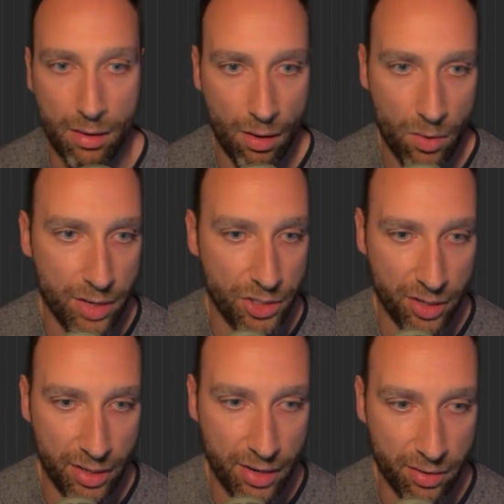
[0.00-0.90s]
Okay, so you
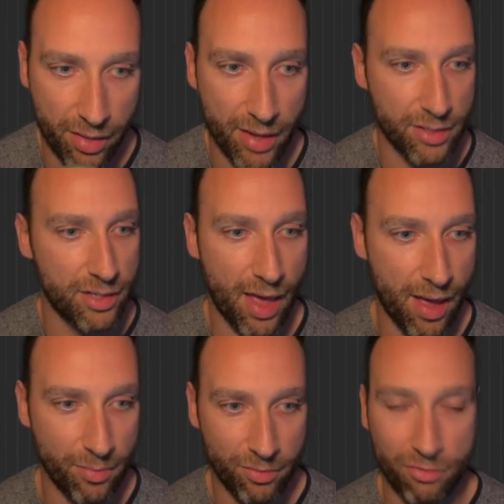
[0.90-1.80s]
can hear that that's
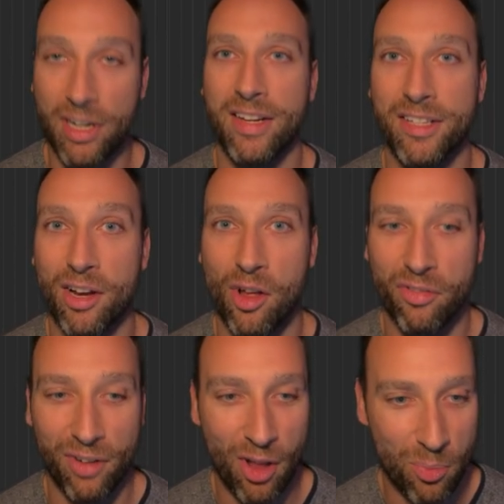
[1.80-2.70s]
really needs a lot
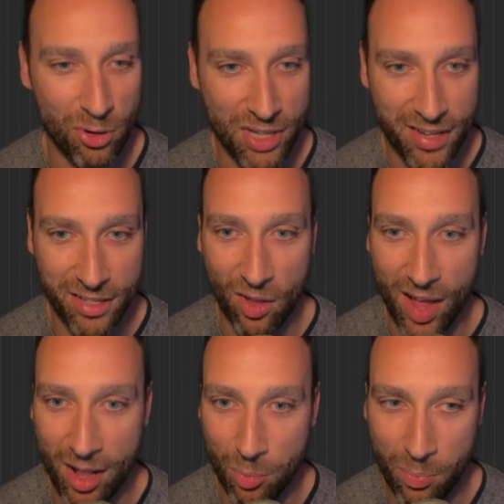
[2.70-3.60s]
of processing, a lot of
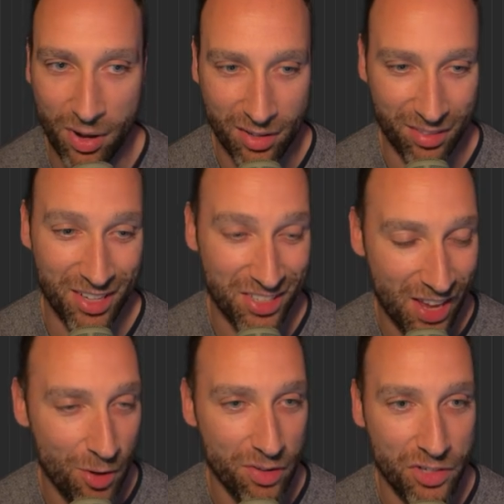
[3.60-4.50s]
help, but the
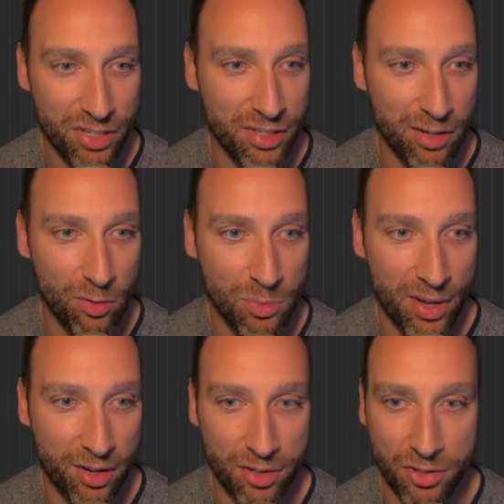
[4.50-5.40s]
sound of just the close
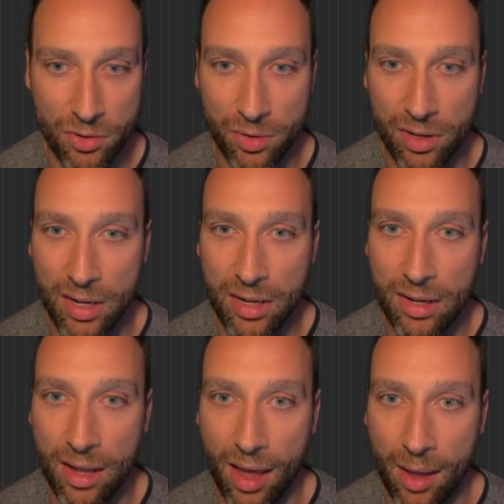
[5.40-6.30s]
mic on its own
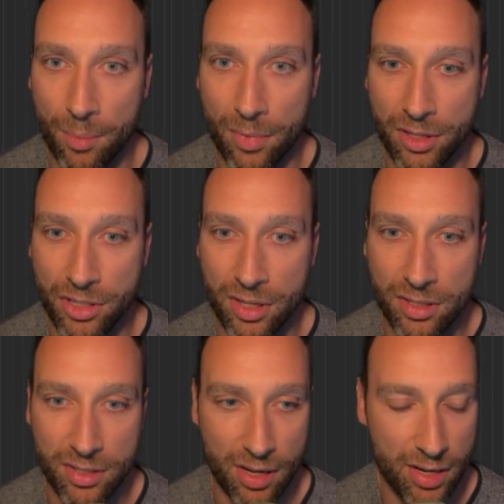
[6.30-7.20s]
is just
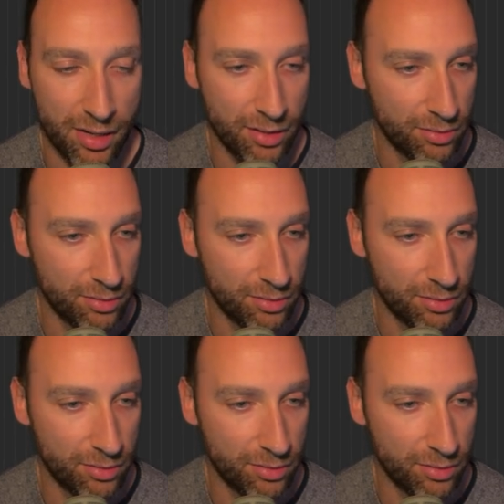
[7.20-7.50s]
stunning.